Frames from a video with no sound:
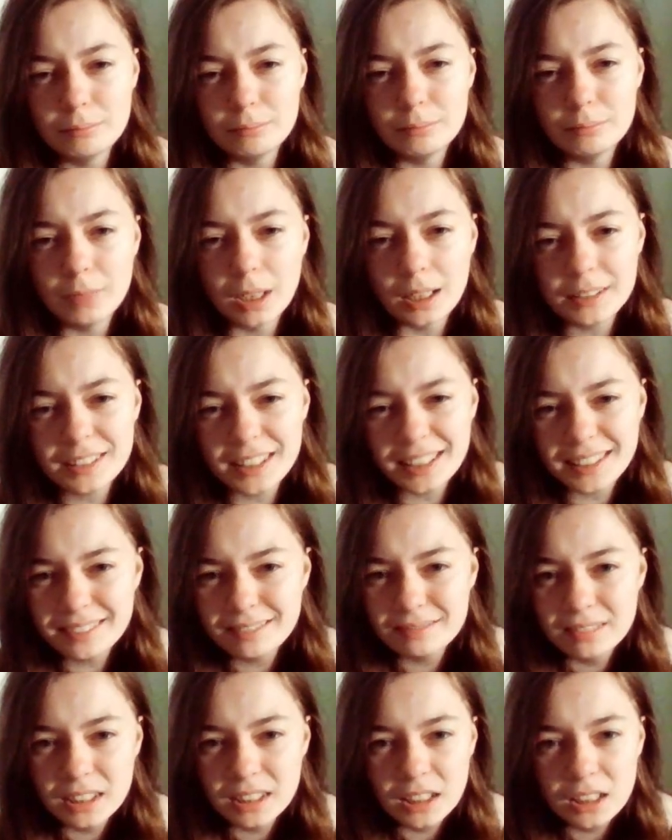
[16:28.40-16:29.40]
Martin?
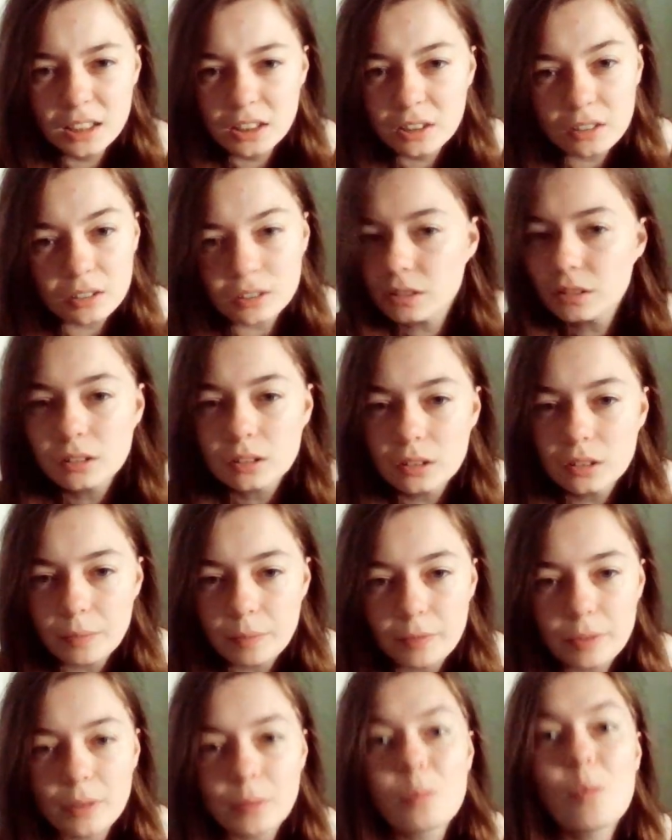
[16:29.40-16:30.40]

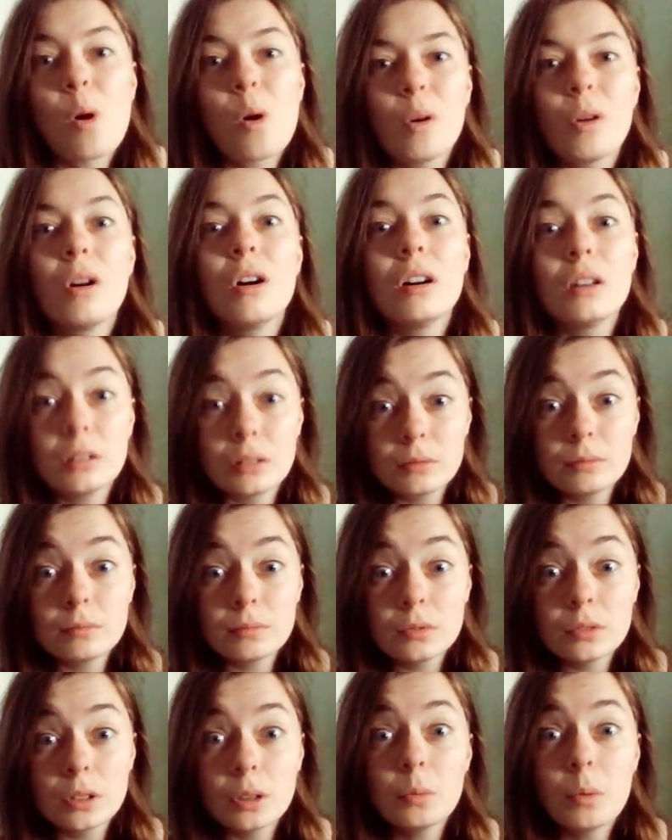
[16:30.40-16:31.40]

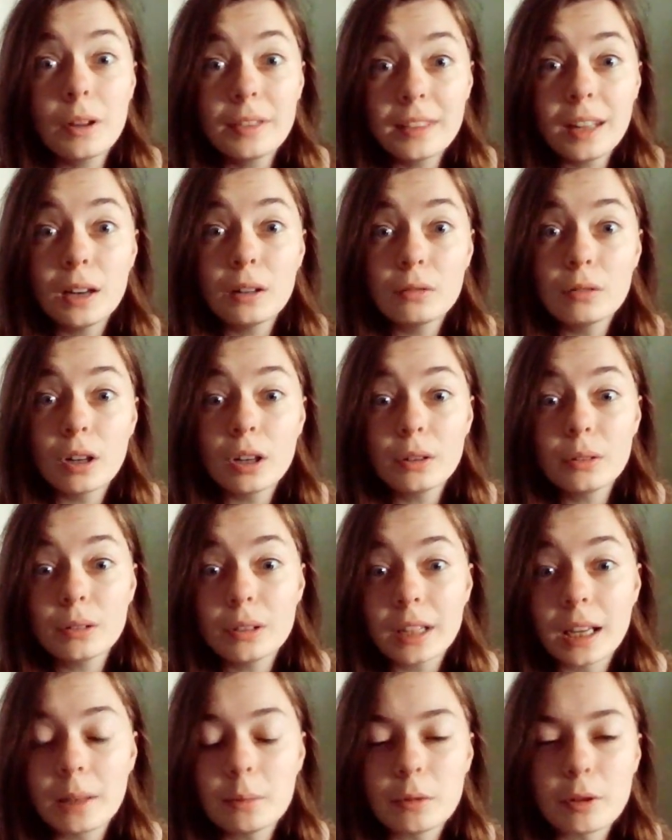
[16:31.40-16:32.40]
The one that
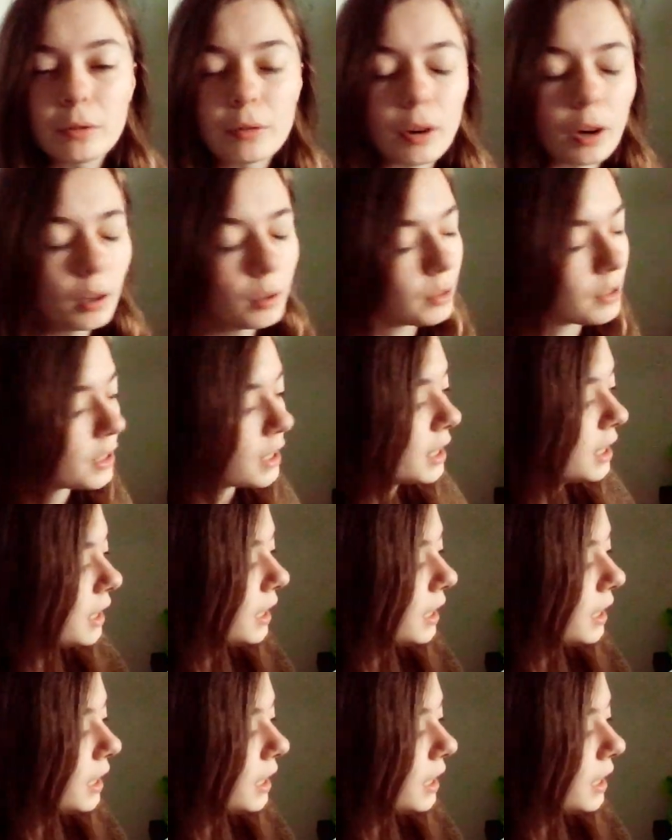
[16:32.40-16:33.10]
wrote Game of Thrones,